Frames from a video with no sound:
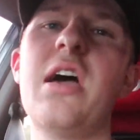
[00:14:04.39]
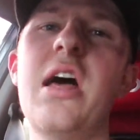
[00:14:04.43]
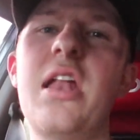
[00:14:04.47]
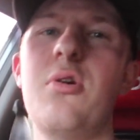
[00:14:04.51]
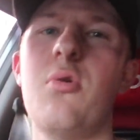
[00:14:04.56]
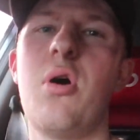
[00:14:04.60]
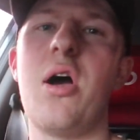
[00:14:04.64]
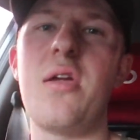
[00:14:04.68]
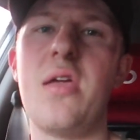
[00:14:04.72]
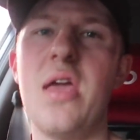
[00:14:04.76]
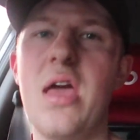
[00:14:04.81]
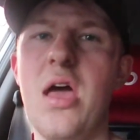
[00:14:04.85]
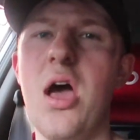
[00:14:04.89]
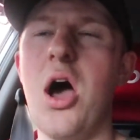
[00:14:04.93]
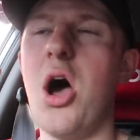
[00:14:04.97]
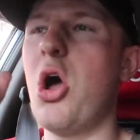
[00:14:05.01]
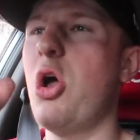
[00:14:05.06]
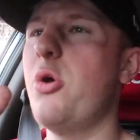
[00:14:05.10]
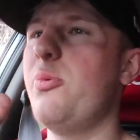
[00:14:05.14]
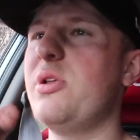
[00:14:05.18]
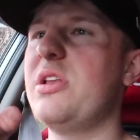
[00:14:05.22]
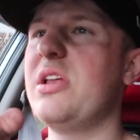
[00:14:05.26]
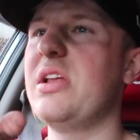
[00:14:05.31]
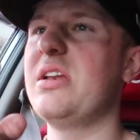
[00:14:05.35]
Anyway,
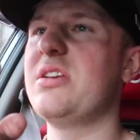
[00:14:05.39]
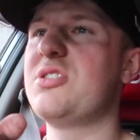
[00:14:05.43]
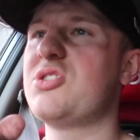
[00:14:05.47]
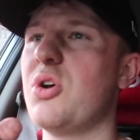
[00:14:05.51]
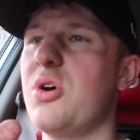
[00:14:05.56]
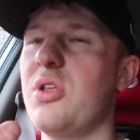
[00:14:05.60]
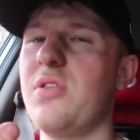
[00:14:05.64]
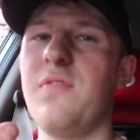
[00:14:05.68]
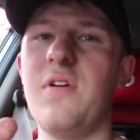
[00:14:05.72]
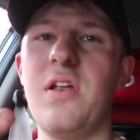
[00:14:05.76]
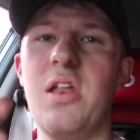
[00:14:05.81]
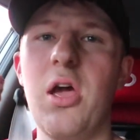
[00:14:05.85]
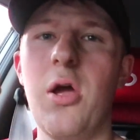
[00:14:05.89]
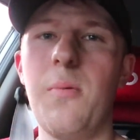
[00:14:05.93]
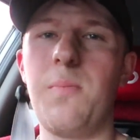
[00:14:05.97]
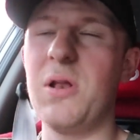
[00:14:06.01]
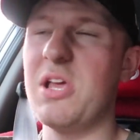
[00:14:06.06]
I hope you did enjoy the video.